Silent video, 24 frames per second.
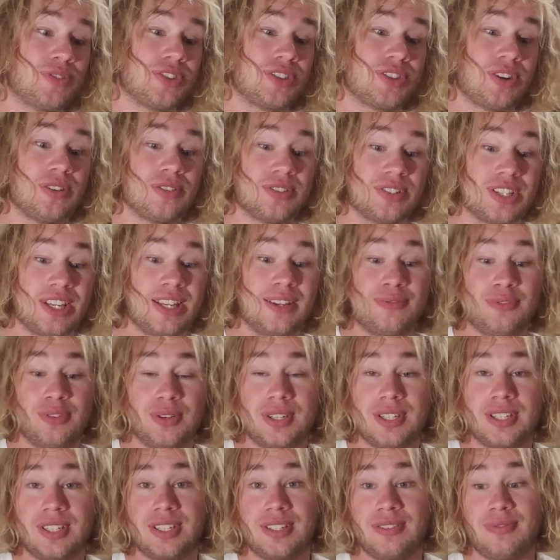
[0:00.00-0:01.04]
certain
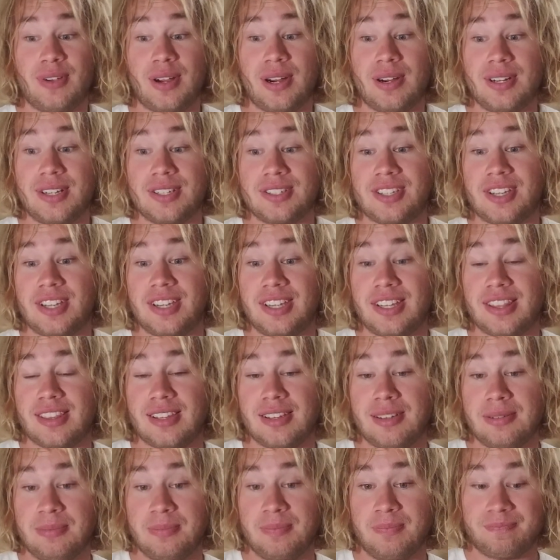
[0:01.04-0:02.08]
tiefling variants can get
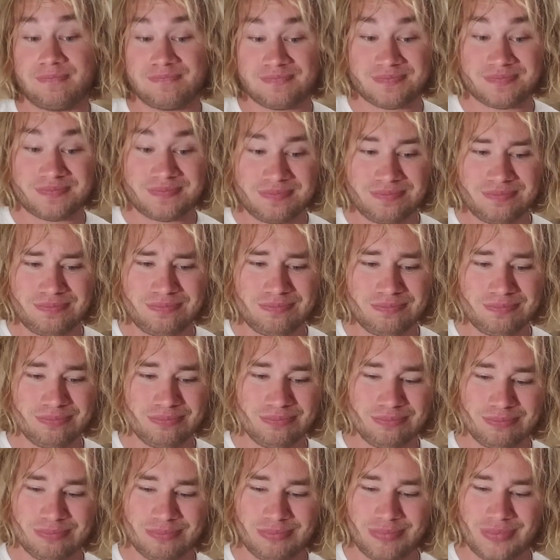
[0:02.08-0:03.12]
them.
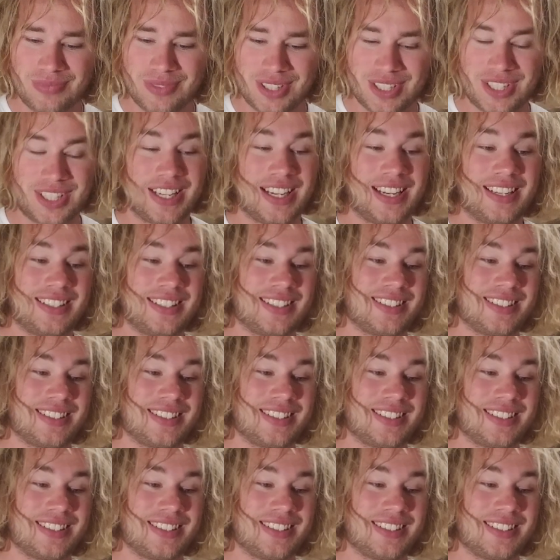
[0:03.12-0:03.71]
So yeah,